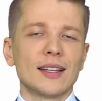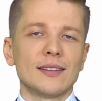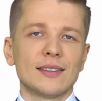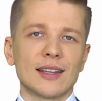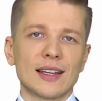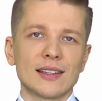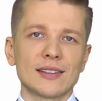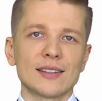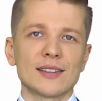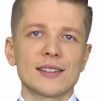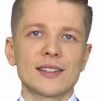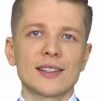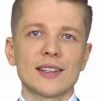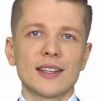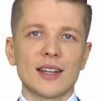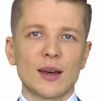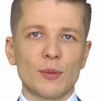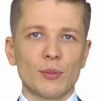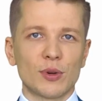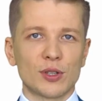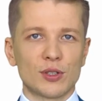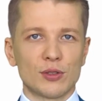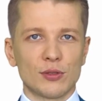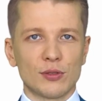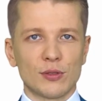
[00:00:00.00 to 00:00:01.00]
Tendency
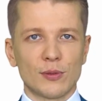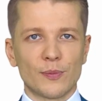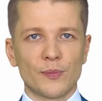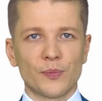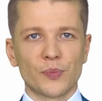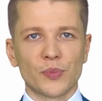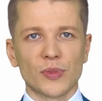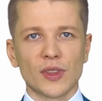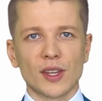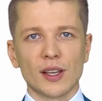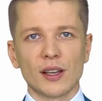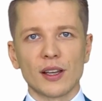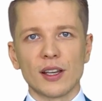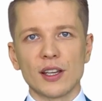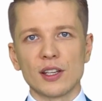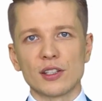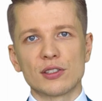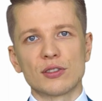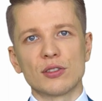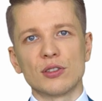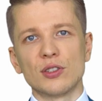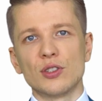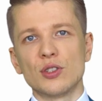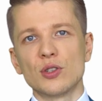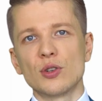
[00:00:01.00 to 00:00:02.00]
number 2
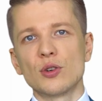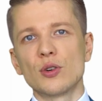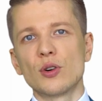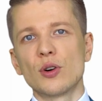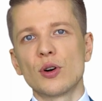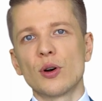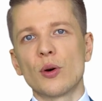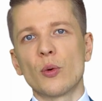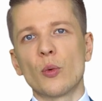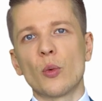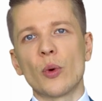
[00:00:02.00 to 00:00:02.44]
is to do